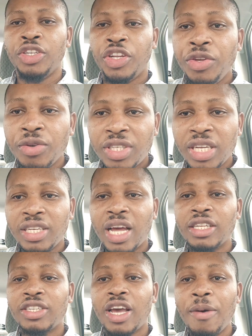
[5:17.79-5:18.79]
Do you think
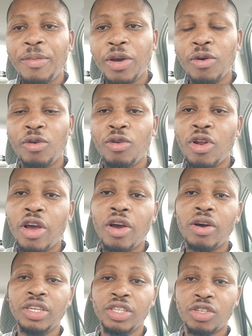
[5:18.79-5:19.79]
that Kemi
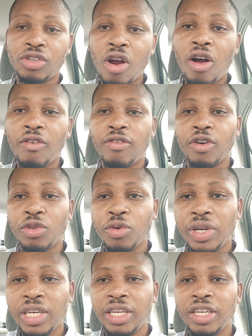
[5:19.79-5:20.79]
Olunloyo is wrong for
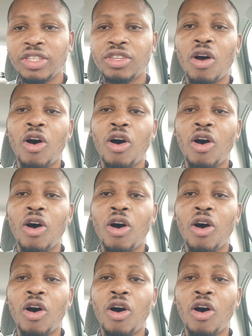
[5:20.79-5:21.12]
doing this,